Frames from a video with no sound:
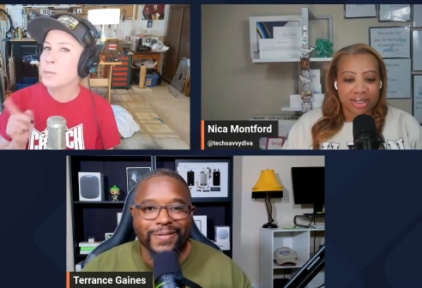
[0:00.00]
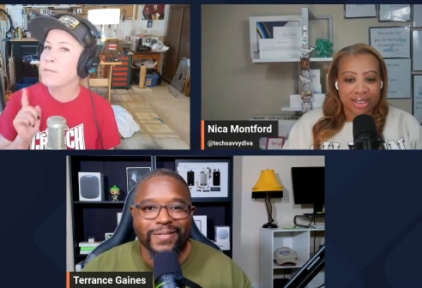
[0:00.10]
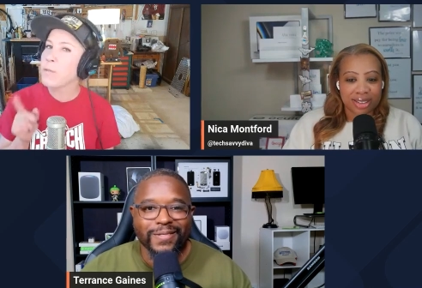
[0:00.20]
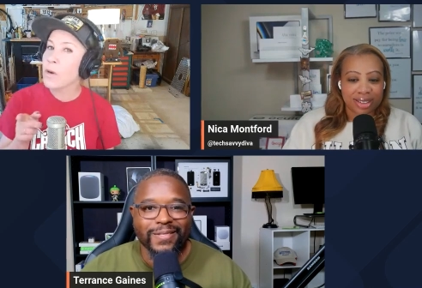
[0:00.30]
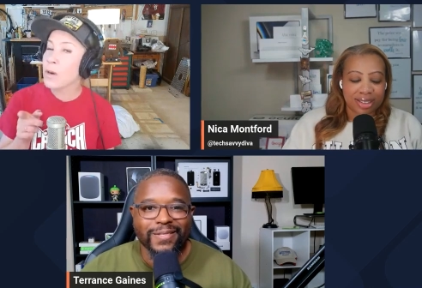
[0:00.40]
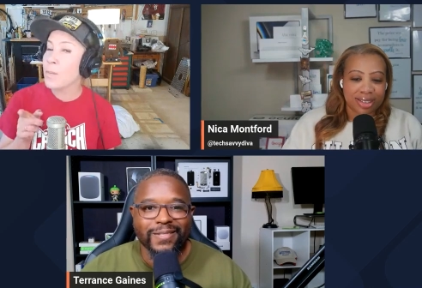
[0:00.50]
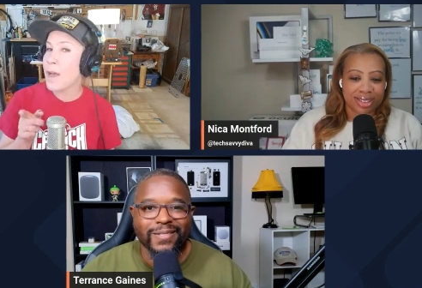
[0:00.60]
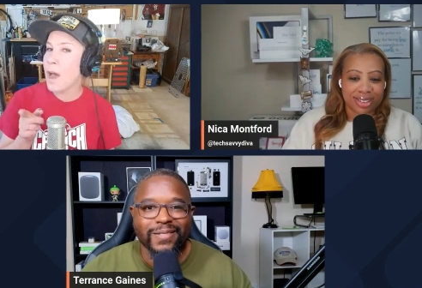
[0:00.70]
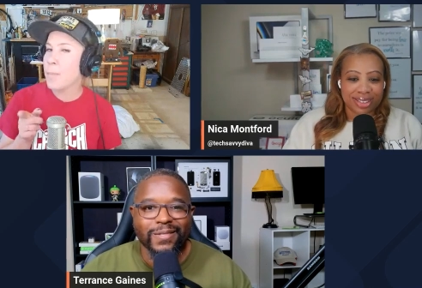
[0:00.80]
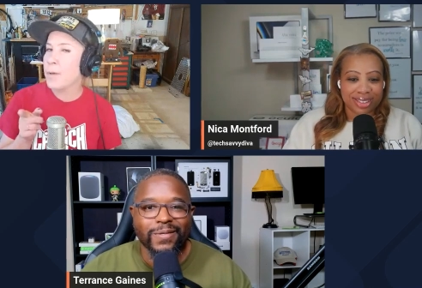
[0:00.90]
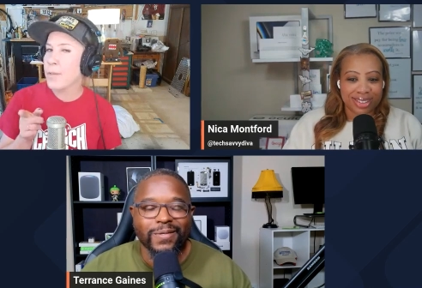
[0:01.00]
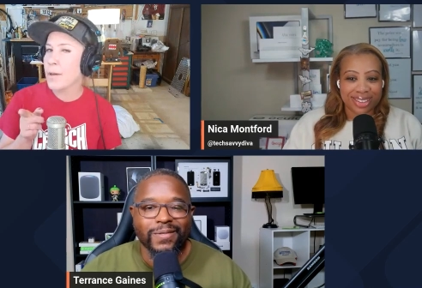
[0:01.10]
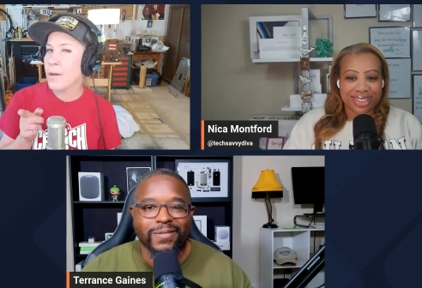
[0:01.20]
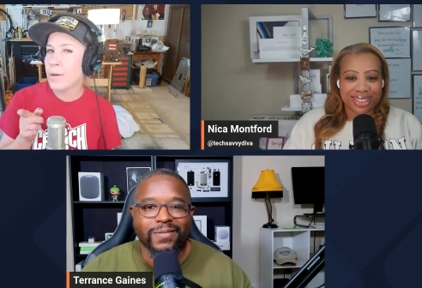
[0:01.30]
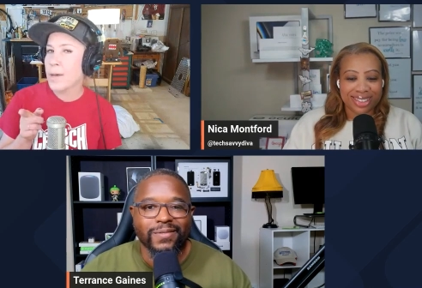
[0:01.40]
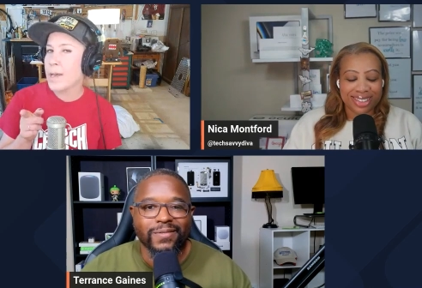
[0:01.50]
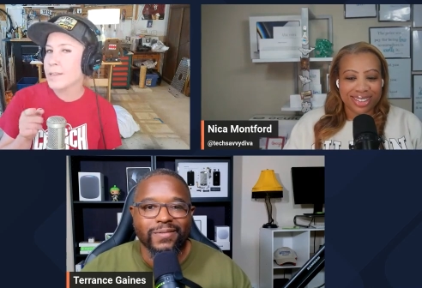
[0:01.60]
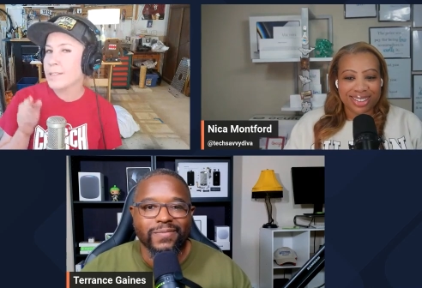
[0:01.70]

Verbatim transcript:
Speaker 1: before by Apple though, and